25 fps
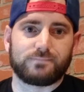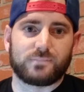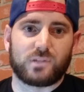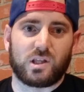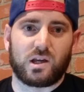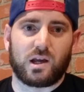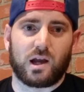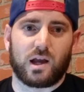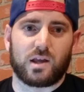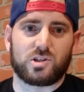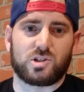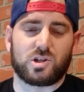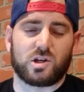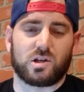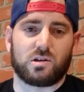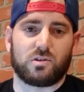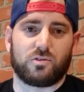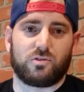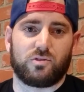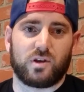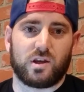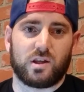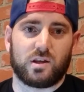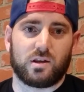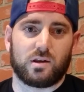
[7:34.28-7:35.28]
The guy's
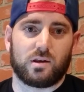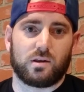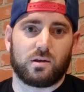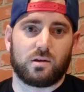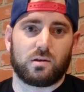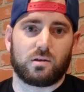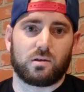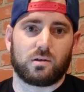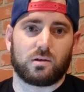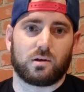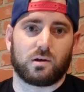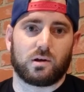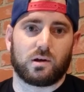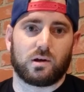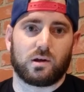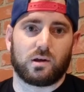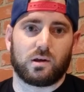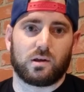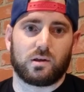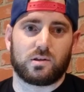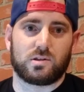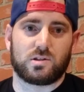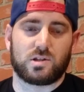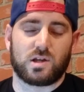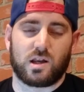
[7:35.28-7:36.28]
undefeated.
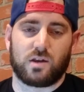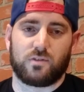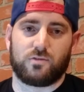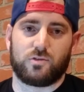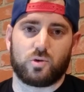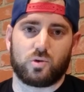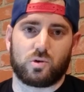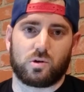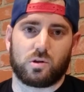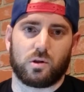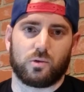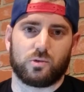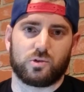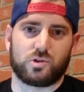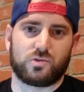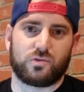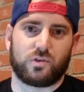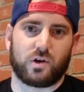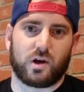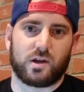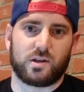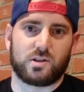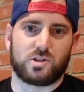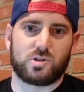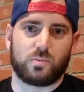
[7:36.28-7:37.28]
Had a few close
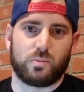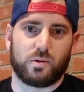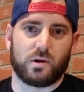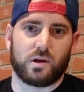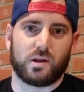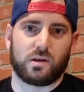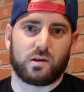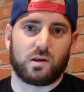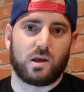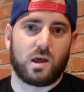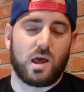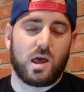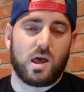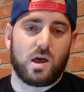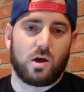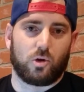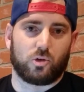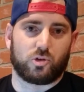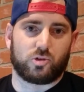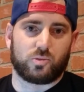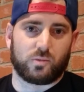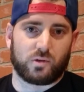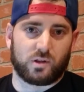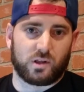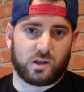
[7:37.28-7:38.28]
fights, but
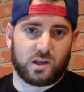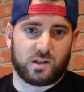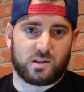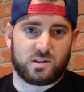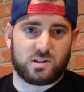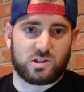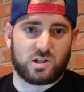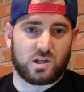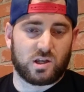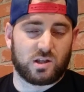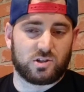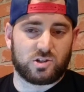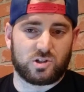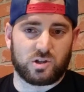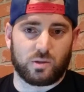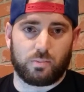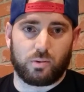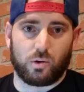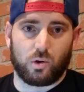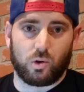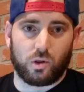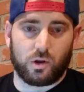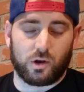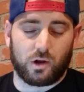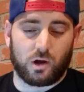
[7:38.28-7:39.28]
ultimately tends to
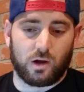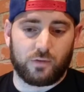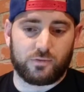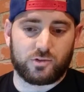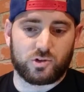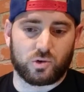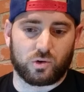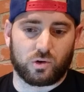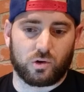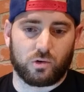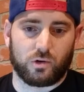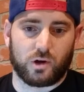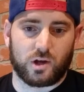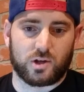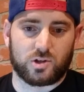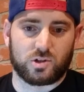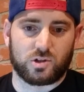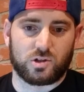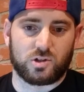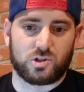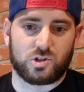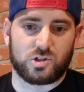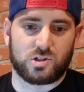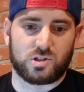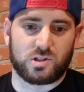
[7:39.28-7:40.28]
pull it off. So
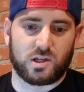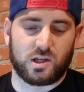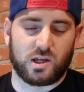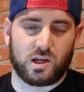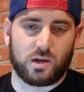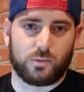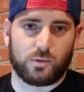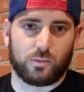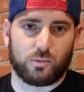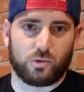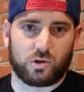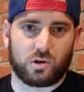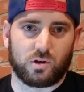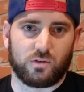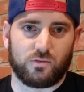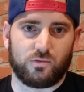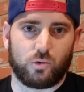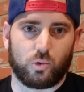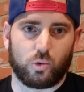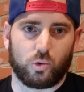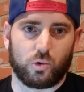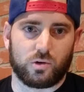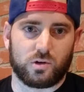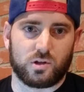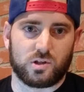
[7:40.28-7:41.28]
congratulations to him. I'm looking
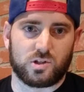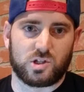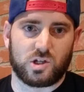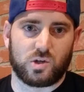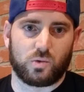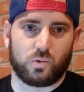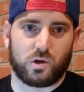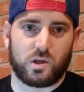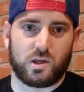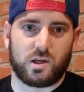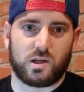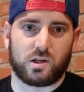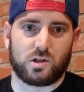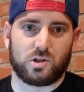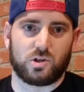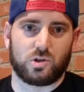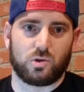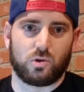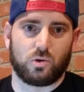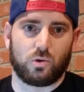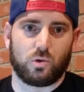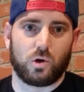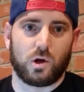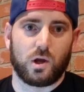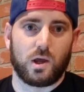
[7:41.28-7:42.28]
forward to seeing what he can
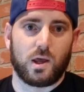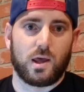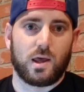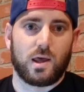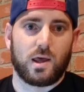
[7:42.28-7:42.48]
do